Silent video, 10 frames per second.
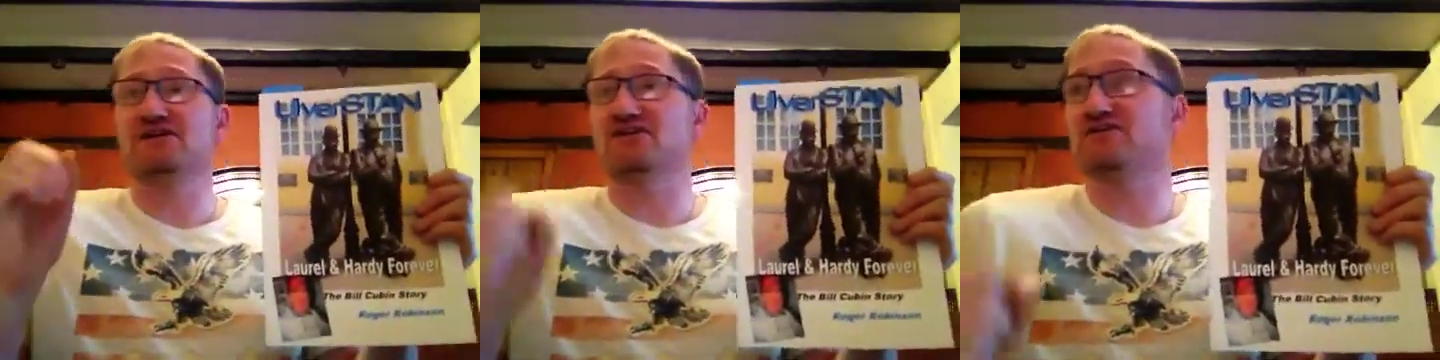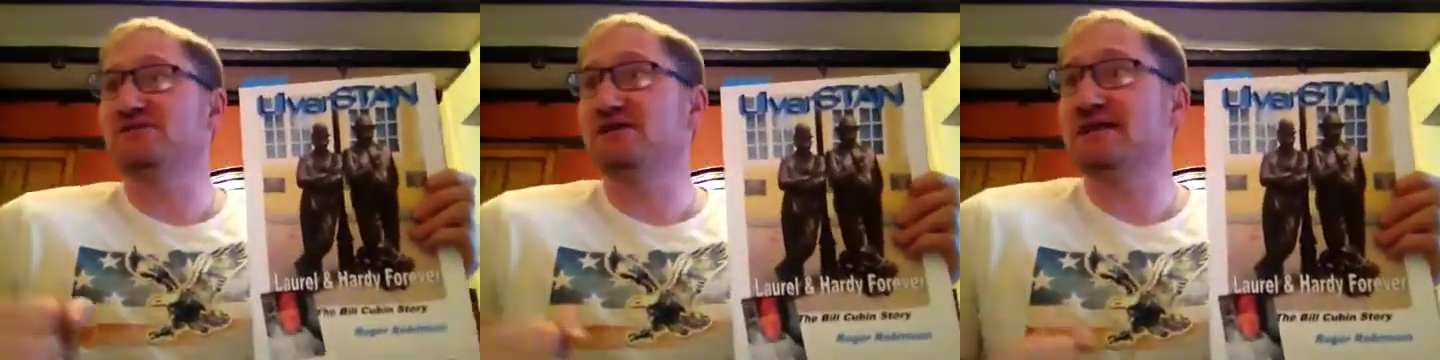
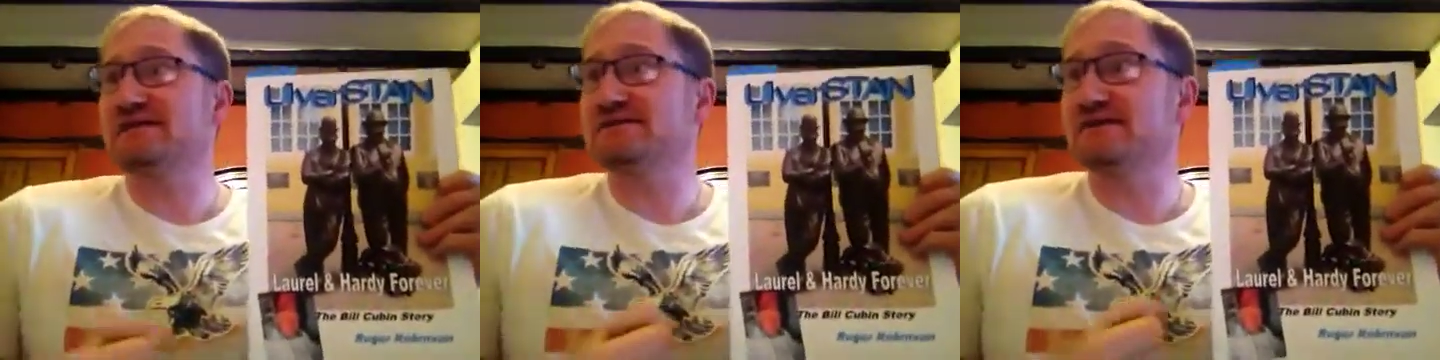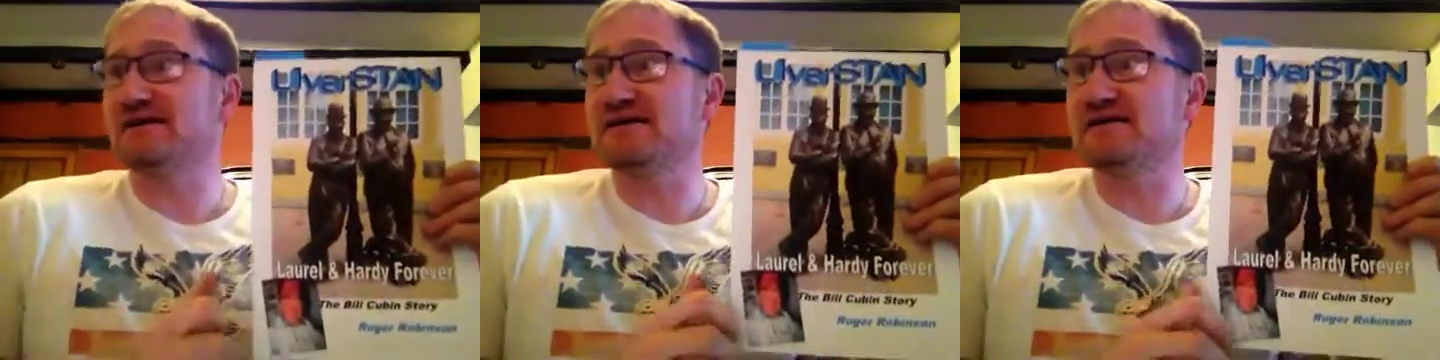Laurel, and
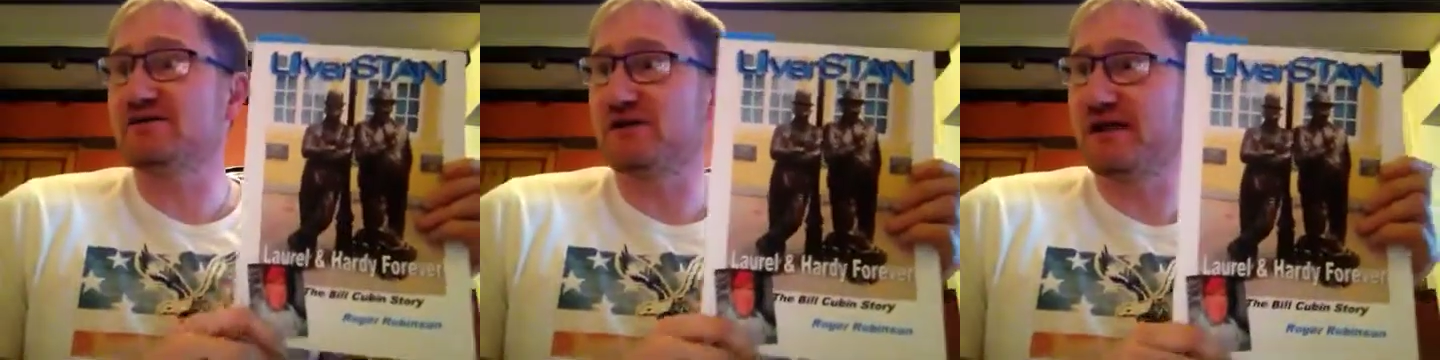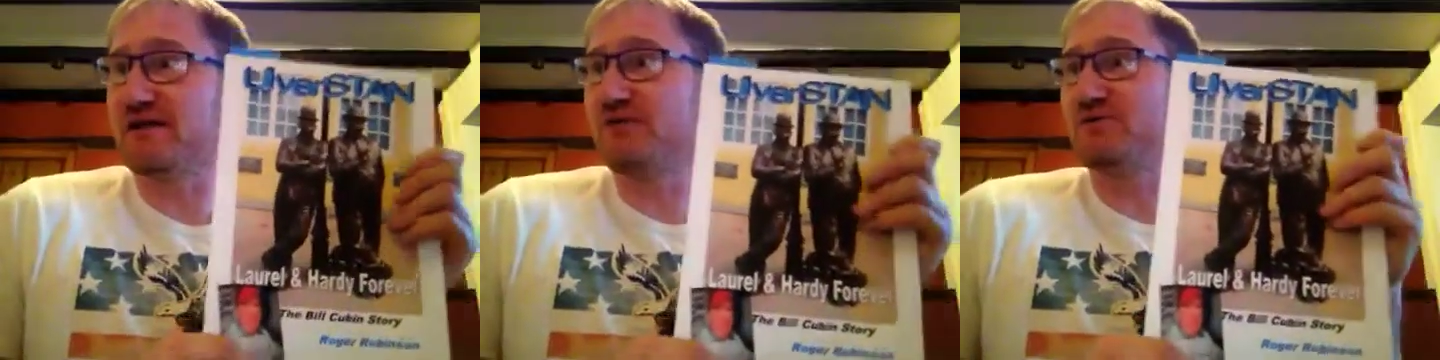he got
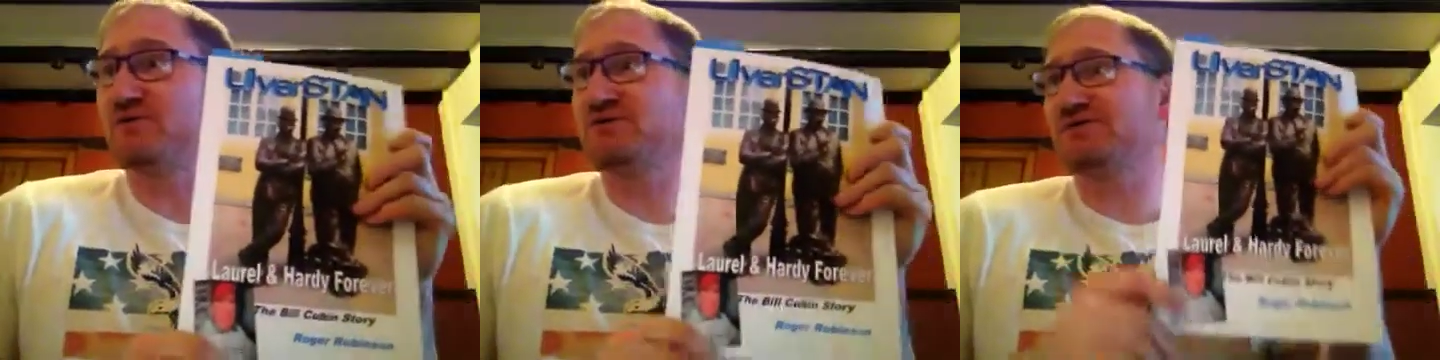that all